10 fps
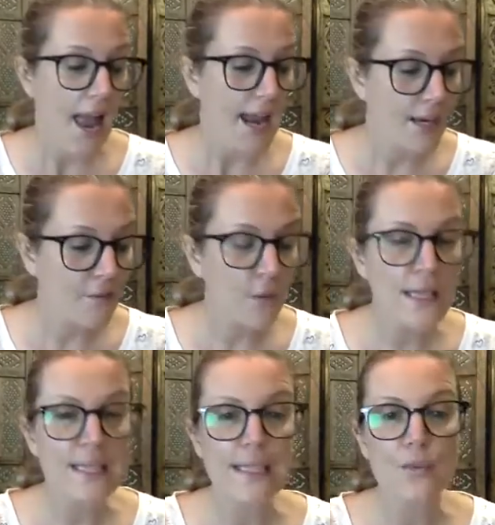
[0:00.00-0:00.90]

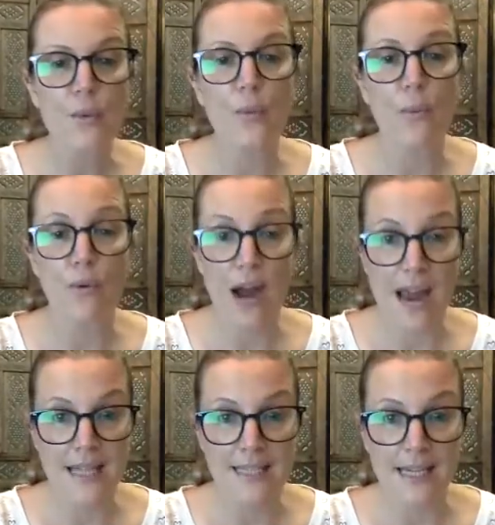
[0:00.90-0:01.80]
invoices with
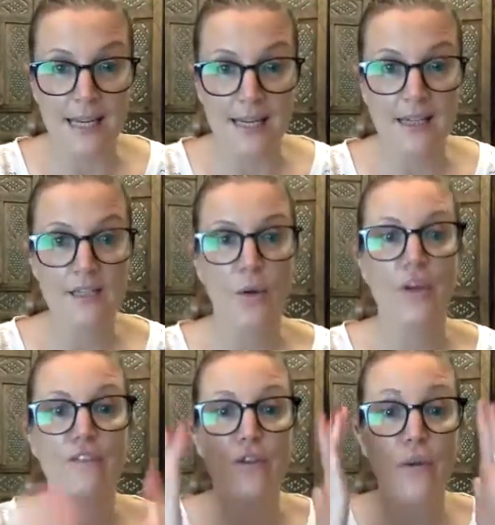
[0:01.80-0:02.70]
branding, so
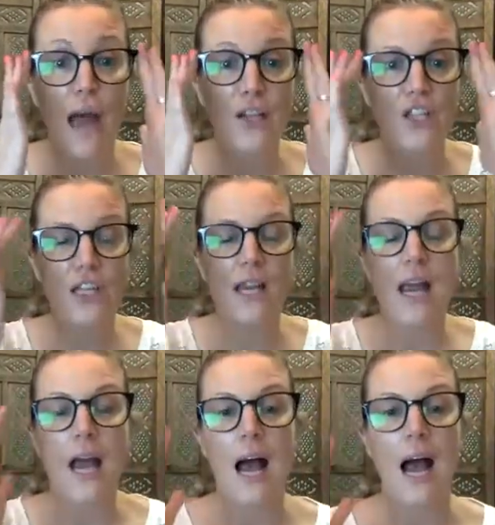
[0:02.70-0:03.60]
if you actually